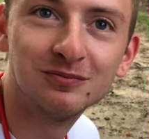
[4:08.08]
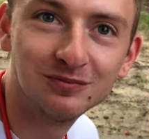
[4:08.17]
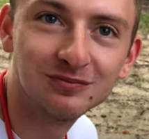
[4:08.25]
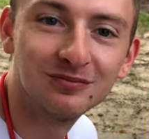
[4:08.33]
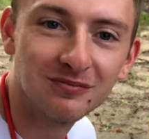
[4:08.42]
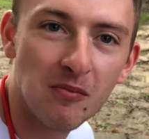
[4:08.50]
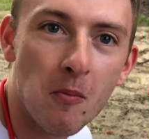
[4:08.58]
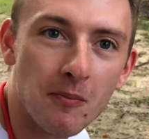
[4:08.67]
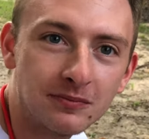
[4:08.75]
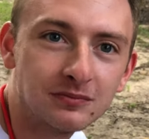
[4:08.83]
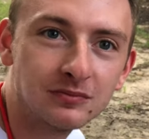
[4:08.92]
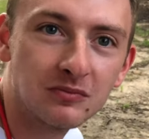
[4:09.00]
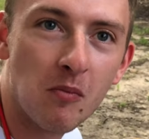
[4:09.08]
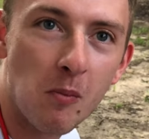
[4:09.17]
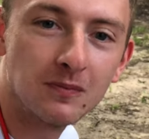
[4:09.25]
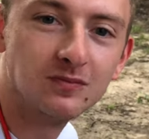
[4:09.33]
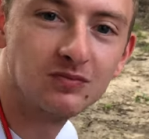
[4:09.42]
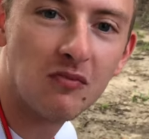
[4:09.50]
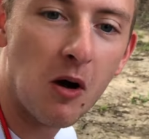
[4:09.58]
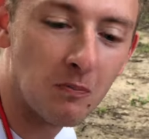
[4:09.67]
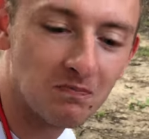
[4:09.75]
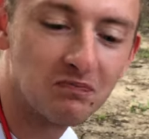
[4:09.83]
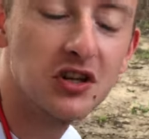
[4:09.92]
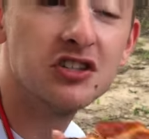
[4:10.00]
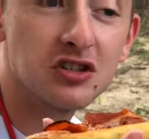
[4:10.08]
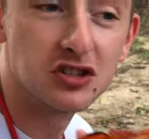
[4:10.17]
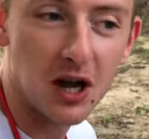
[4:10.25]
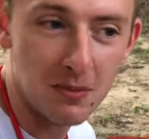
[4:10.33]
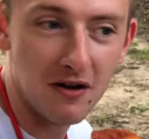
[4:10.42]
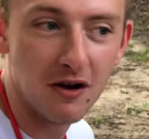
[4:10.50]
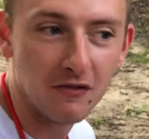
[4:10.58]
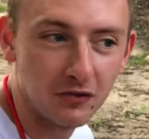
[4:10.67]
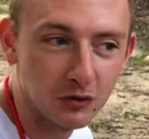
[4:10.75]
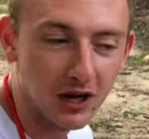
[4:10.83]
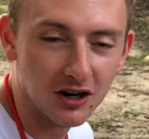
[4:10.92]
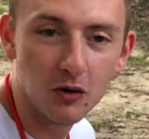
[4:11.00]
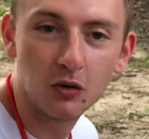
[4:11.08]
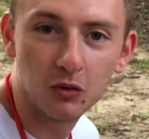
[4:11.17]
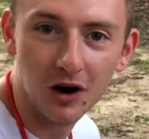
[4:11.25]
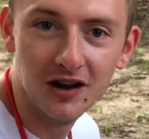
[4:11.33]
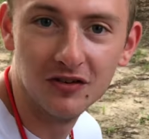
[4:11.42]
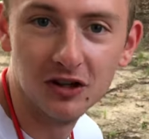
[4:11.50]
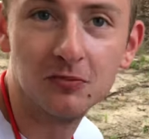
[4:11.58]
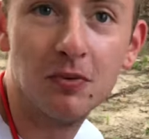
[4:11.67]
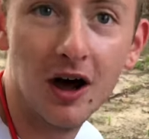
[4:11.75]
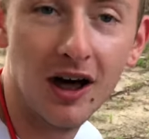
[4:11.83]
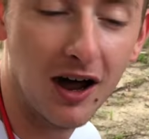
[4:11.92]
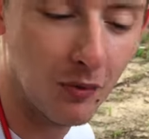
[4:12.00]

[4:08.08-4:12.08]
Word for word: That's not what you think. Pizza is not my favorite food. I don't crave it, but I